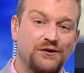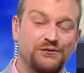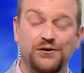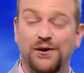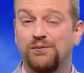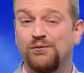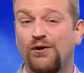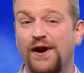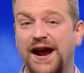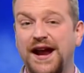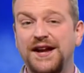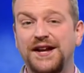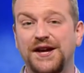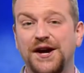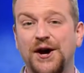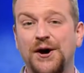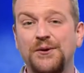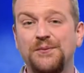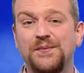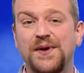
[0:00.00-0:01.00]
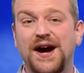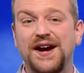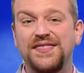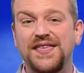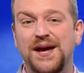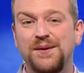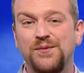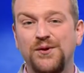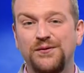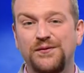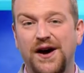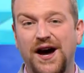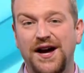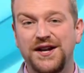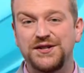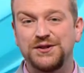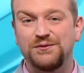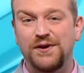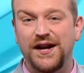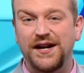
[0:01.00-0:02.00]
From radio, I then move on
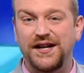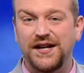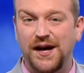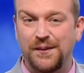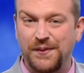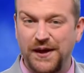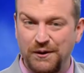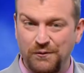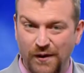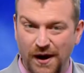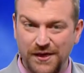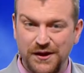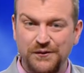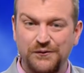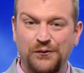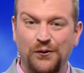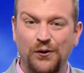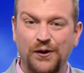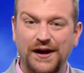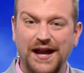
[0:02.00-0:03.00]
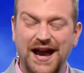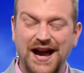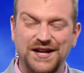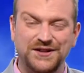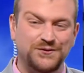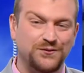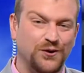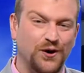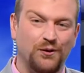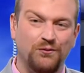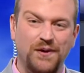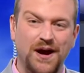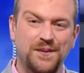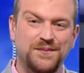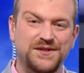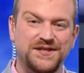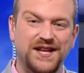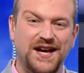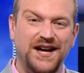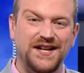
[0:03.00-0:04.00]
to writing up a weather forecast for our
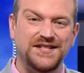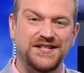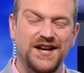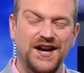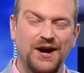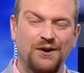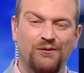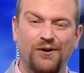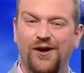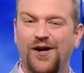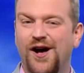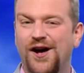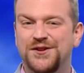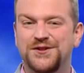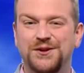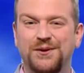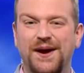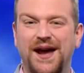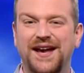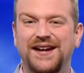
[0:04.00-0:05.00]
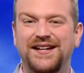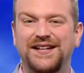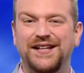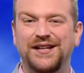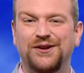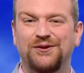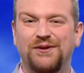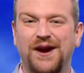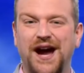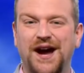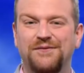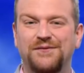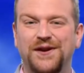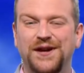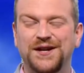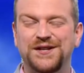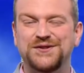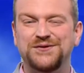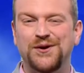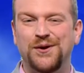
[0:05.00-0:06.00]
website, while also adding in
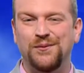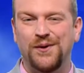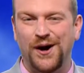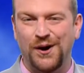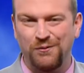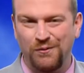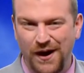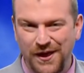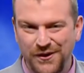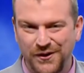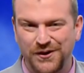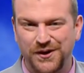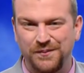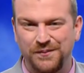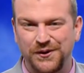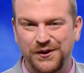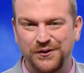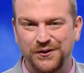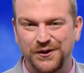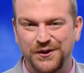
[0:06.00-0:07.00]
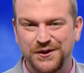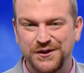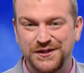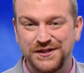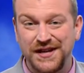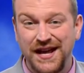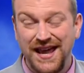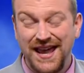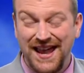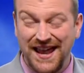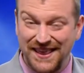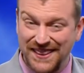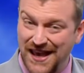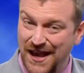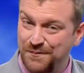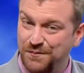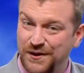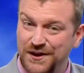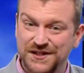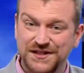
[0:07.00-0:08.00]
graphics from our weather computers. And
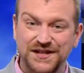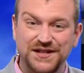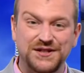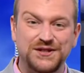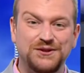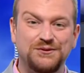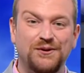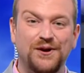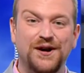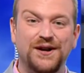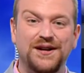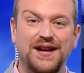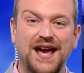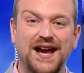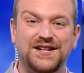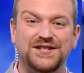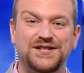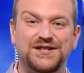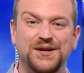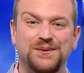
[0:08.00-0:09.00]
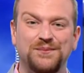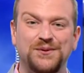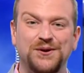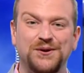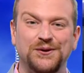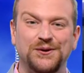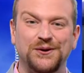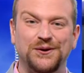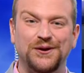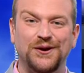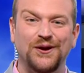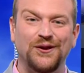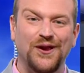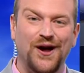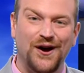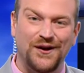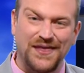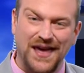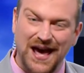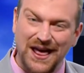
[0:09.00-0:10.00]
that brings us to our next computer
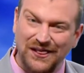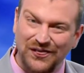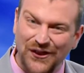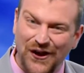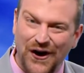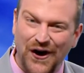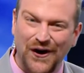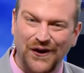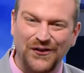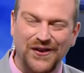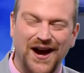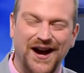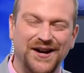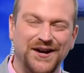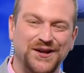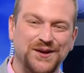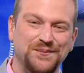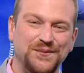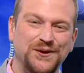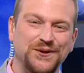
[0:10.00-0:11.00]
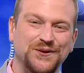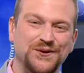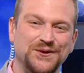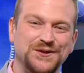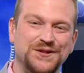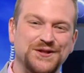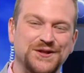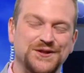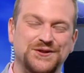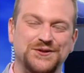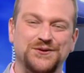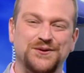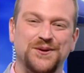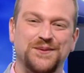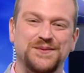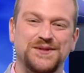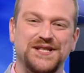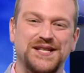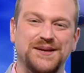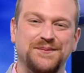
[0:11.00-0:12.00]
along that long line of computers in the
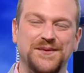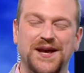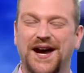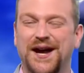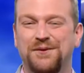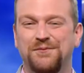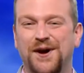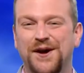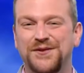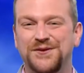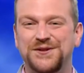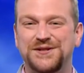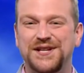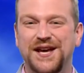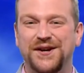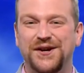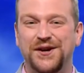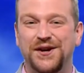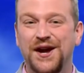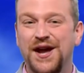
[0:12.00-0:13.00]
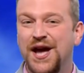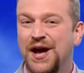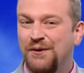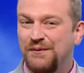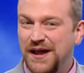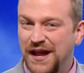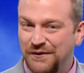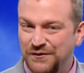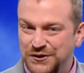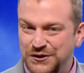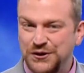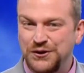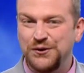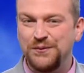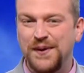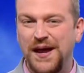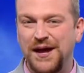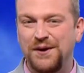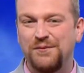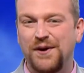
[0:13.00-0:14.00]
Storm Team 9 Weather Center. We have two
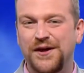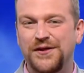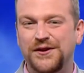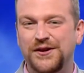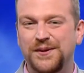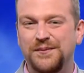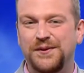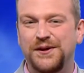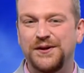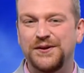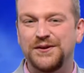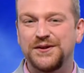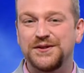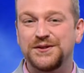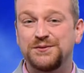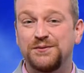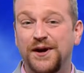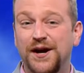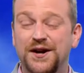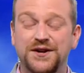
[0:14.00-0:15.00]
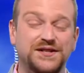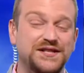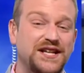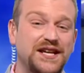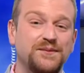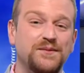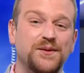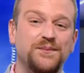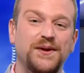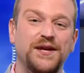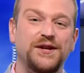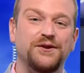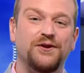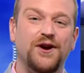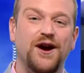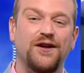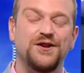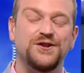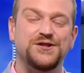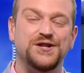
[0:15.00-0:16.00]
main weather computers where our team of
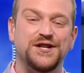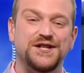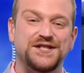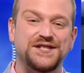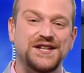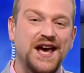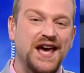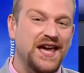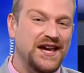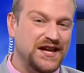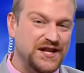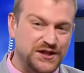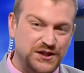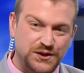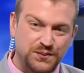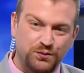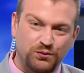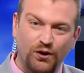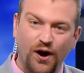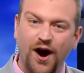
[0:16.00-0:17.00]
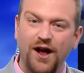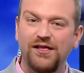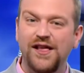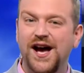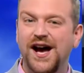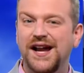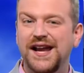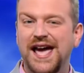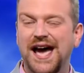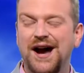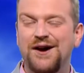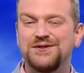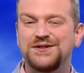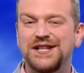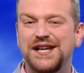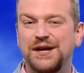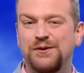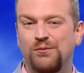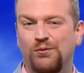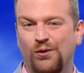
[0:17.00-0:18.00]
meteorologists can sprawl on out
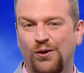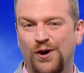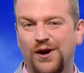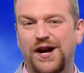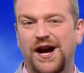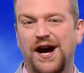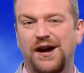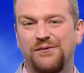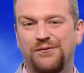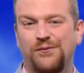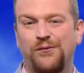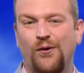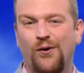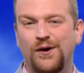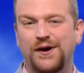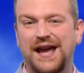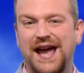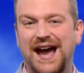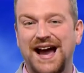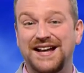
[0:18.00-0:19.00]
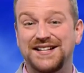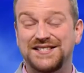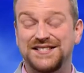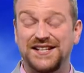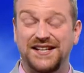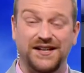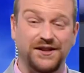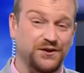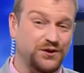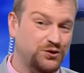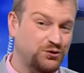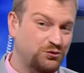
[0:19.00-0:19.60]
and work on forecasting,